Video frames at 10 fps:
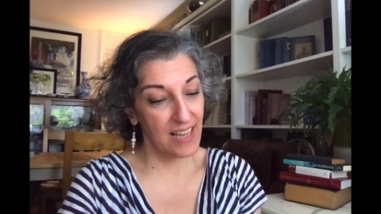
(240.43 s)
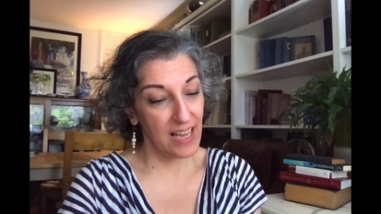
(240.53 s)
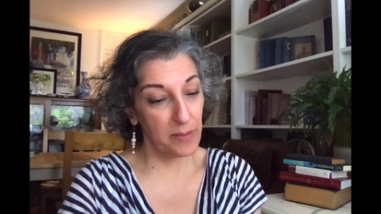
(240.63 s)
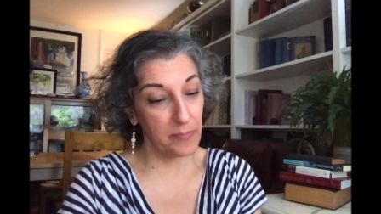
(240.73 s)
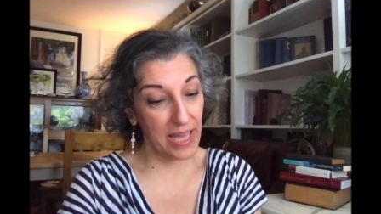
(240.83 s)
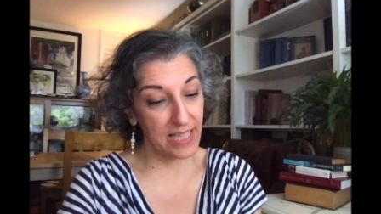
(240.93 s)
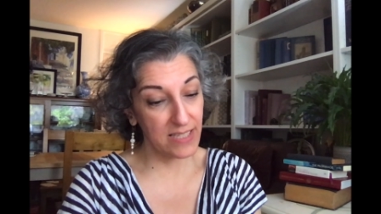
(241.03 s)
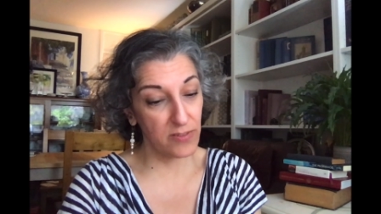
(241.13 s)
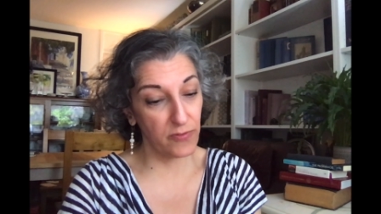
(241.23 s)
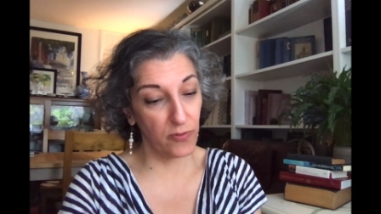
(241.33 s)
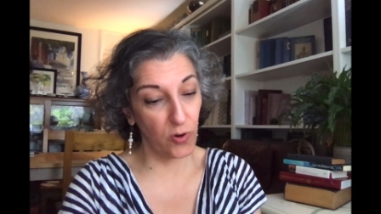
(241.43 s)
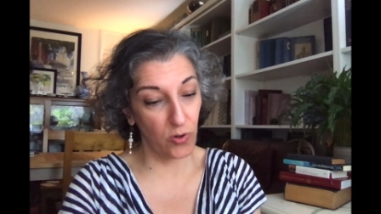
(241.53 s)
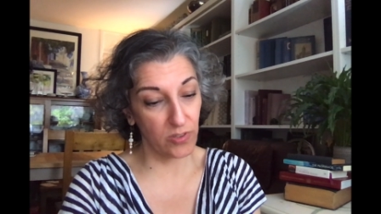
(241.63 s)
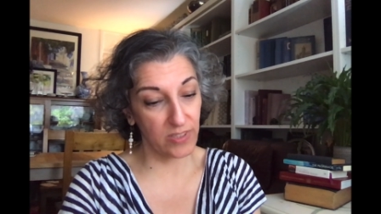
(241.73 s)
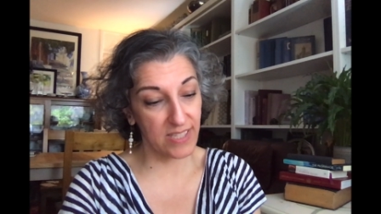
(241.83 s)
"A man's
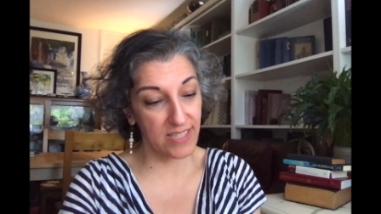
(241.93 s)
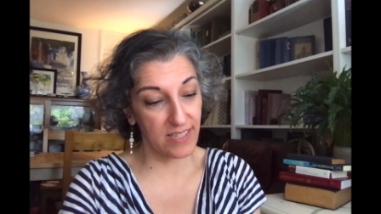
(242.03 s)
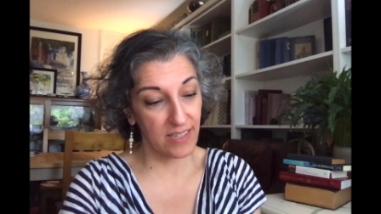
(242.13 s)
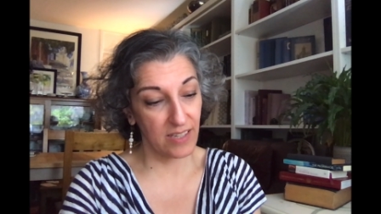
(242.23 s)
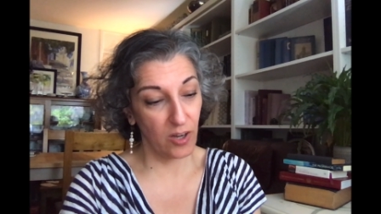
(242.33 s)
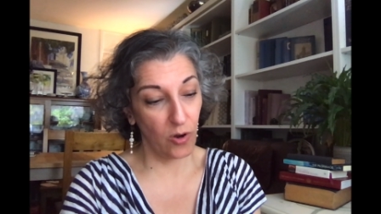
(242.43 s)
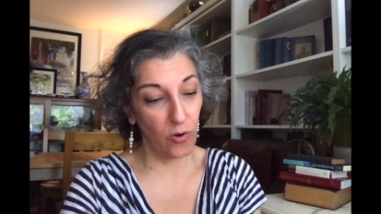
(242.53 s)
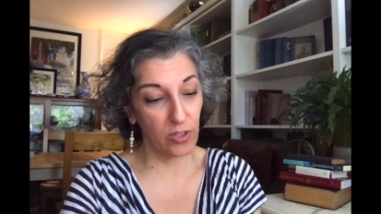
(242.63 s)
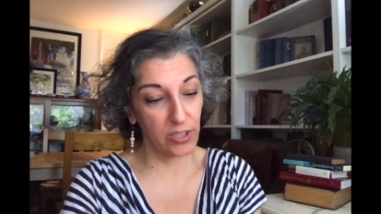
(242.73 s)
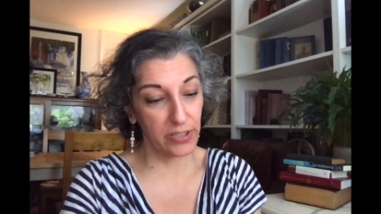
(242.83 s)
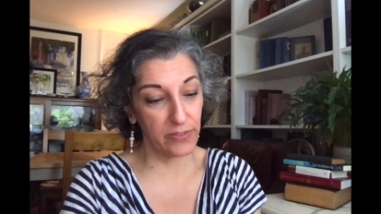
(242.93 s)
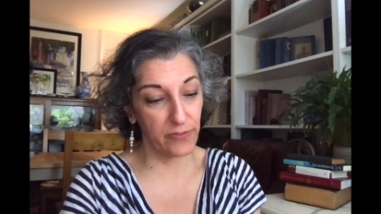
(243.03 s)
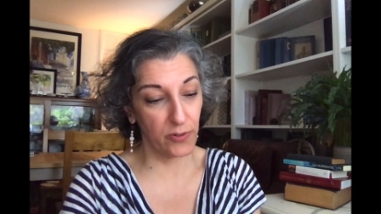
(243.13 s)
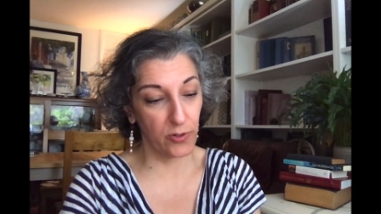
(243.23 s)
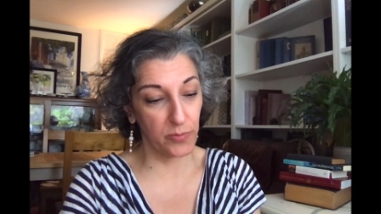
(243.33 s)
faults all
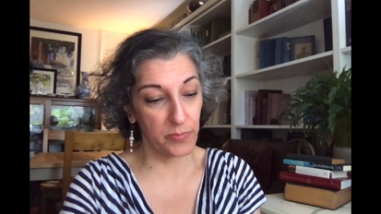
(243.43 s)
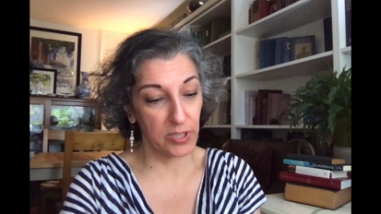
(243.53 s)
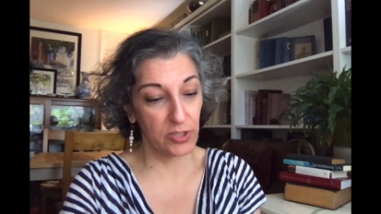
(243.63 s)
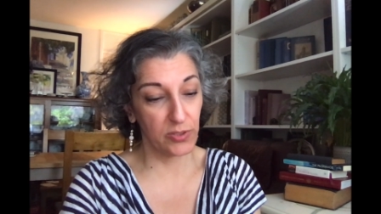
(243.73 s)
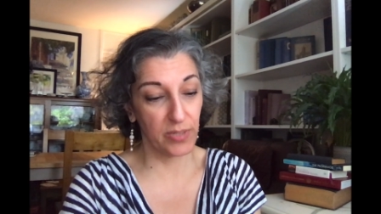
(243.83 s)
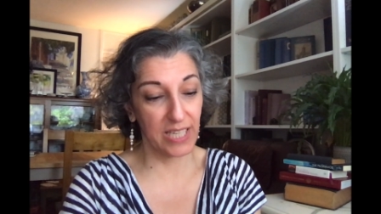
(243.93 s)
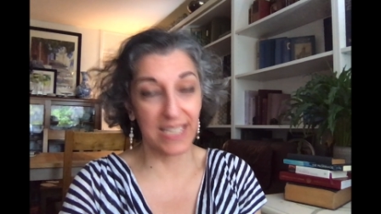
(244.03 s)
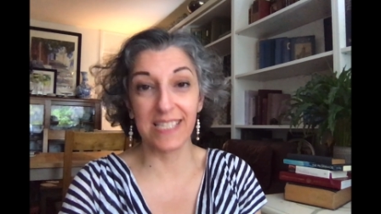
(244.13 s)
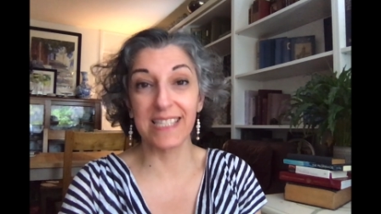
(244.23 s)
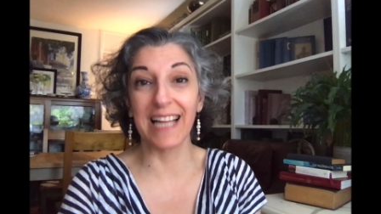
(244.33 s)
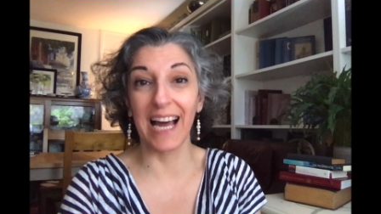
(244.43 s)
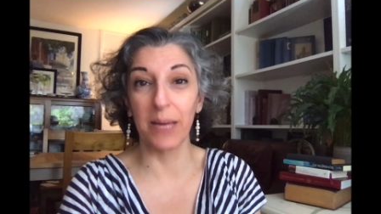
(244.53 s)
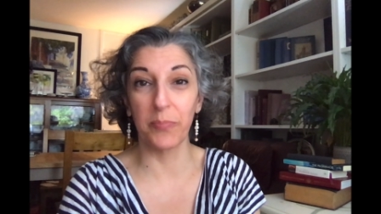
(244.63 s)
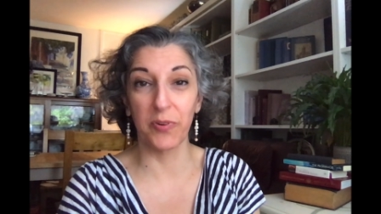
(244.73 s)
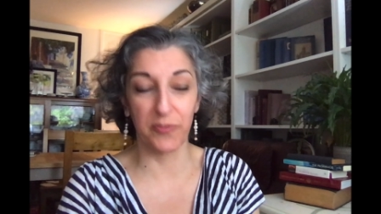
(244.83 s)
conform to his
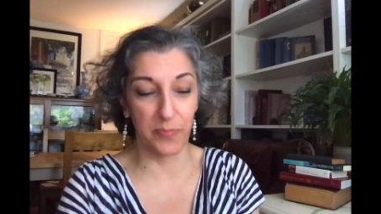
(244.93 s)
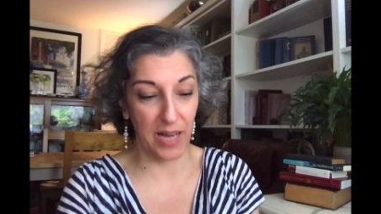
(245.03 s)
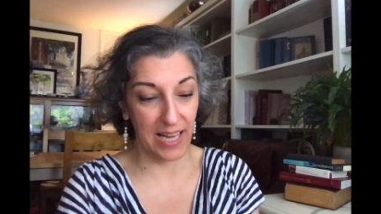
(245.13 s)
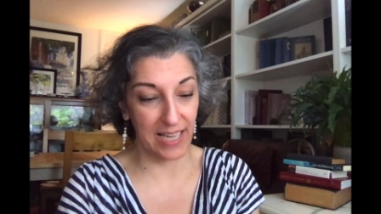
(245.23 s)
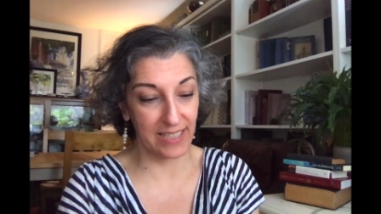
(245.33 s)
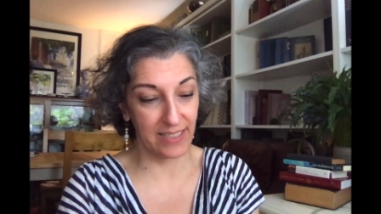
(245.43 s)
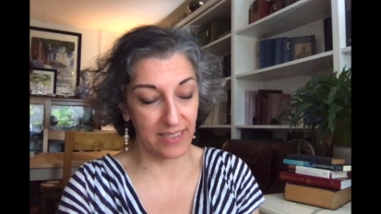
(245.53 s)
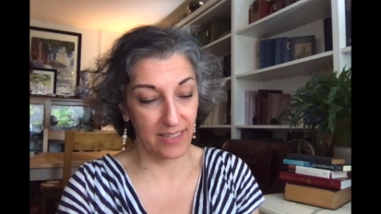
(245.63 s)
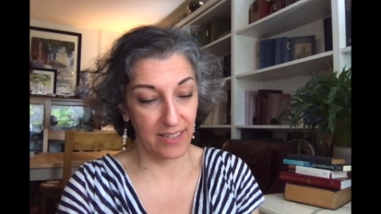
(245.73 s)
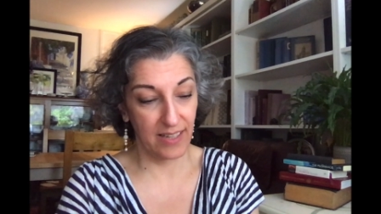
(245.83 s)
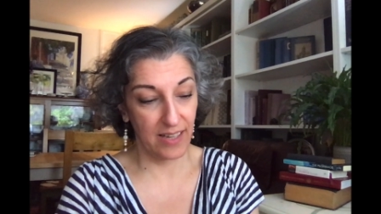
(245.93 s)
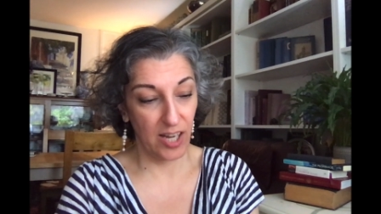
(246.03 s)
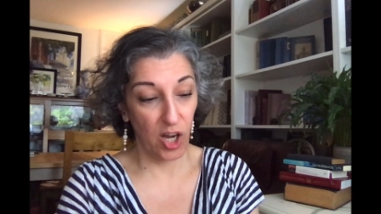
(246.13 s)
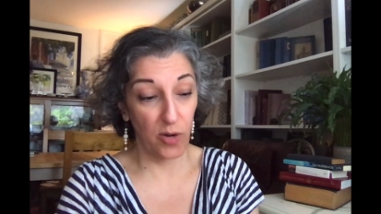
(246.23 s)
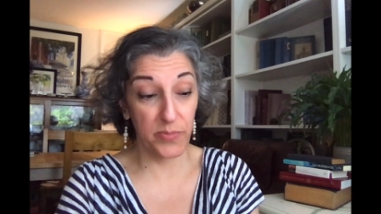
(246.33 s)
type of mind.
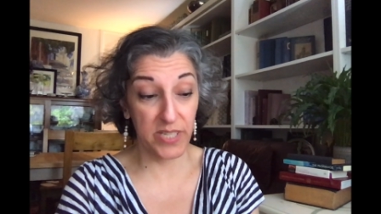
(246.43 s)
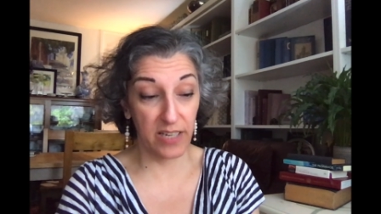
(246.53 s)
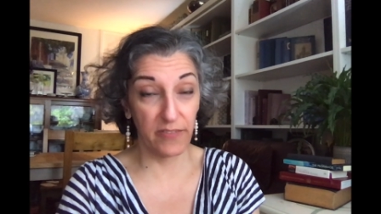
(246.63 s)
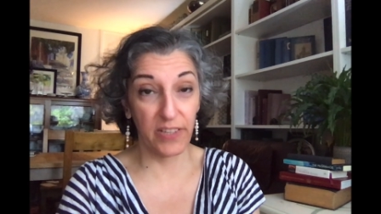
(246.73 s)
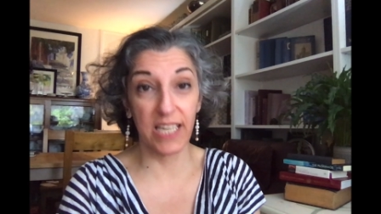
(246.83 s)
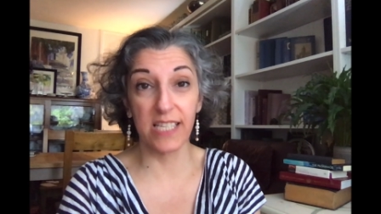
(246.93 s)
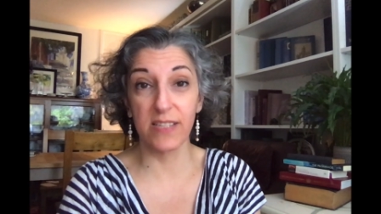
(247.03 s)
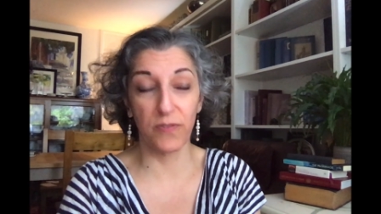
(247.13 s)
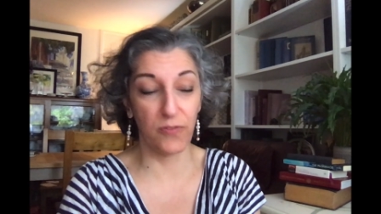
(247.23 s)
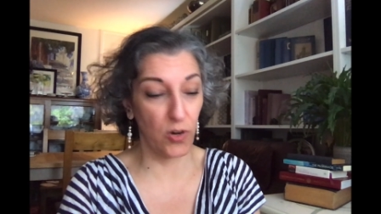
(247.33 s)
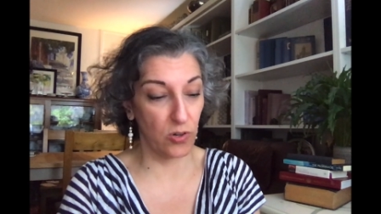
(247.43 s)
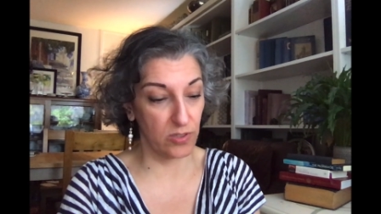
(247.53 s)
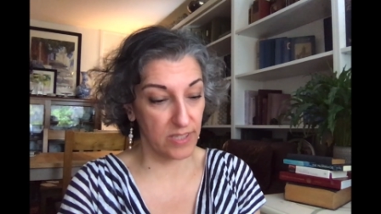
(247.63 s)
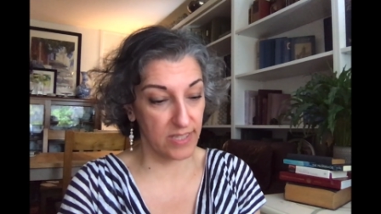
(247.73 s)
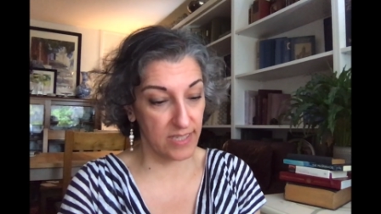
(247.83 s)
Observe his
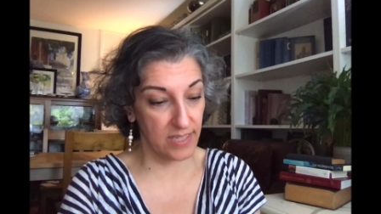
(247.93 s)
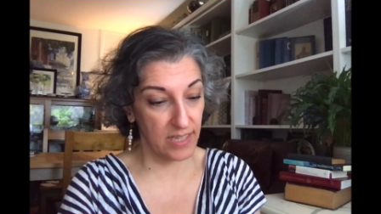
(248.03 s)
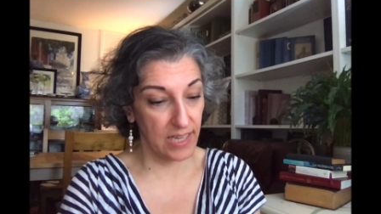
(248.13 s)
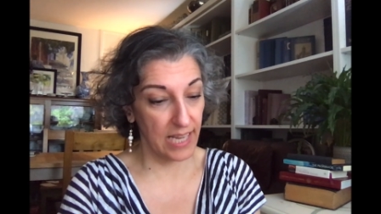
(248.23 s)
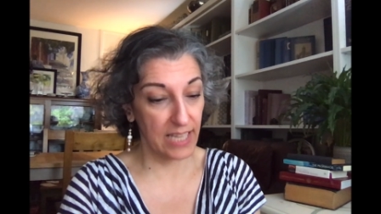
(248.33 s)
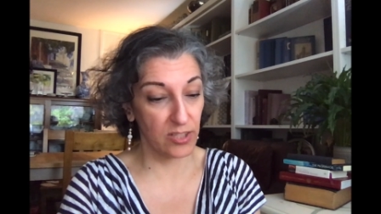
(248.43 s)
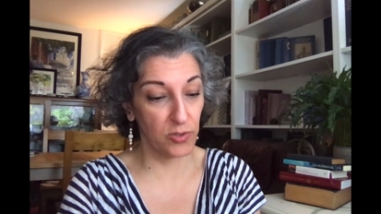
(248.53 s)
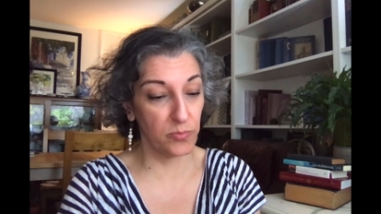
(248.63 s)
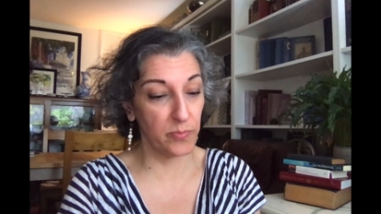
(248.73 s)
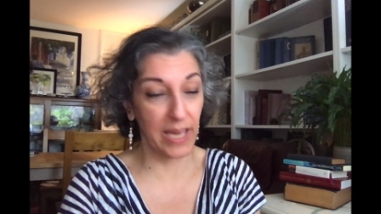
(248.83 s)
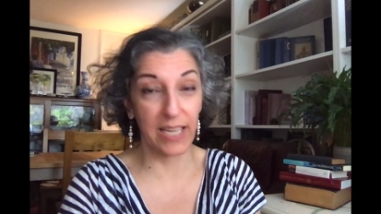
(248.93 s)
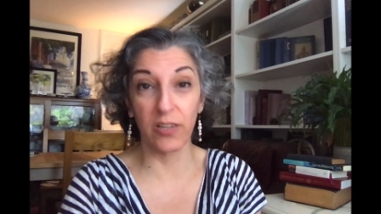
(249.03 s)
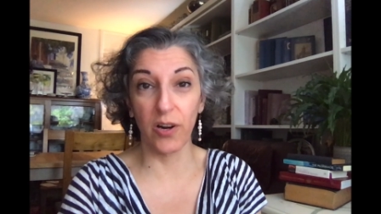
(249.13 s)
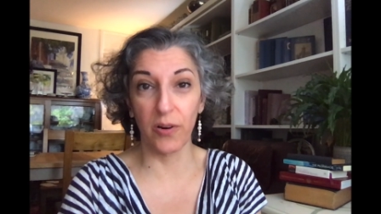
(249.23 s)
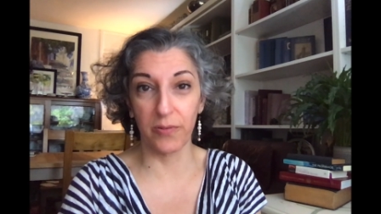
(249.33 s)
faults, and you may
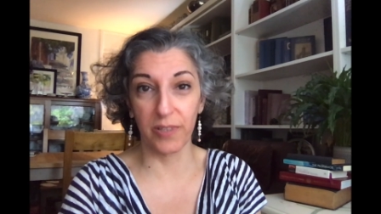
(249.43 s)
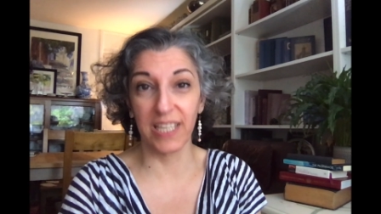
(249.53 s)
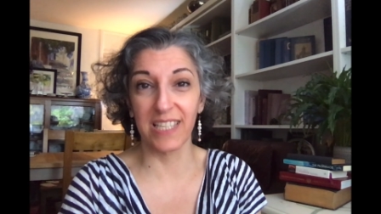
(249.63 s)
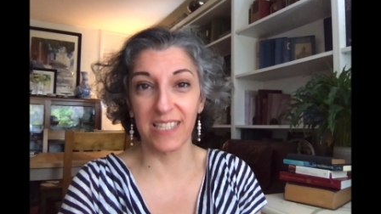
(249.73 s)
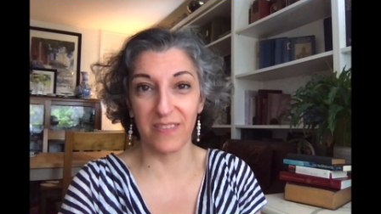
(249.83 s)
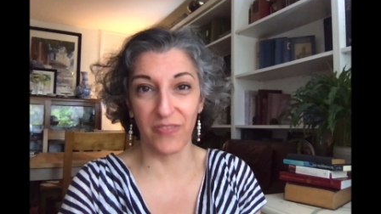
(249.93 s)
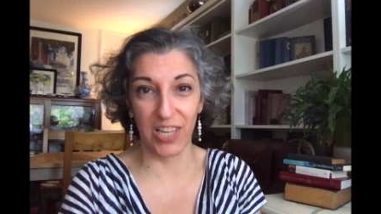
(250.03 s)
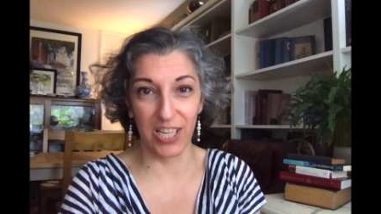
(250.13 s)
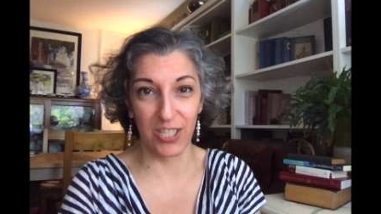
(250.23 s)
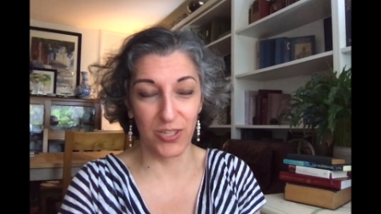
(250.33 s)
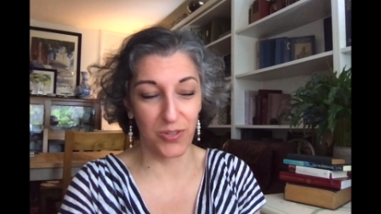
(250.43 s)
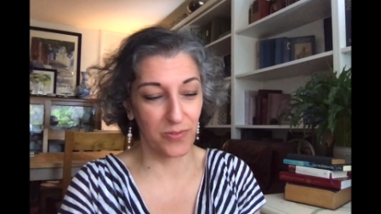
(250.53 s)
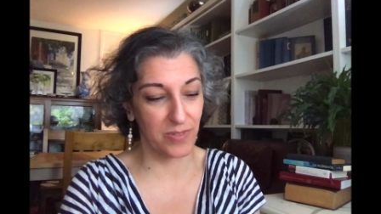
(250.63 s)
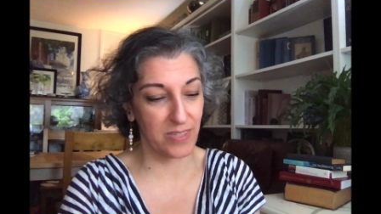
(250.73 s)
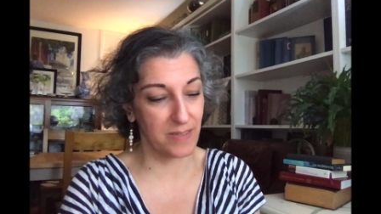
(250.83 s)
know his
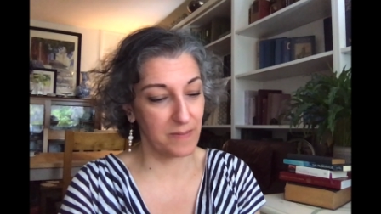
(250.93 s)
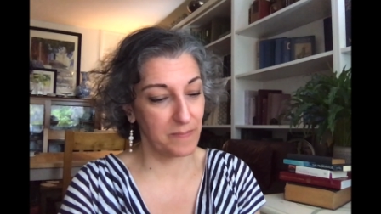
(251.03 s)
virtues."